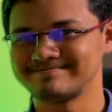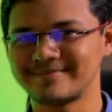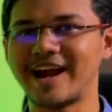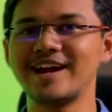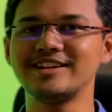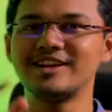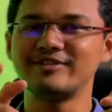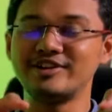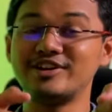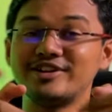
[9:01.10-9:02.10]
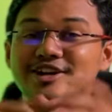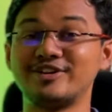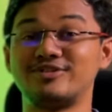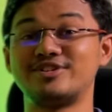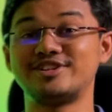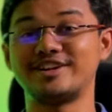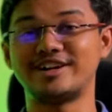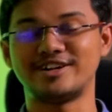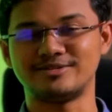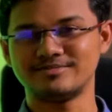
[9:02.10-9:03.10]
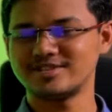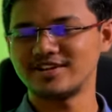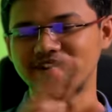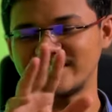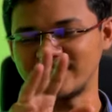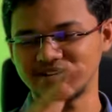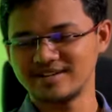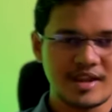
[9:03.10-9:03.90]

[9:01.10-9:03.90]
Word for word: and the video that you are watching right now stuff like that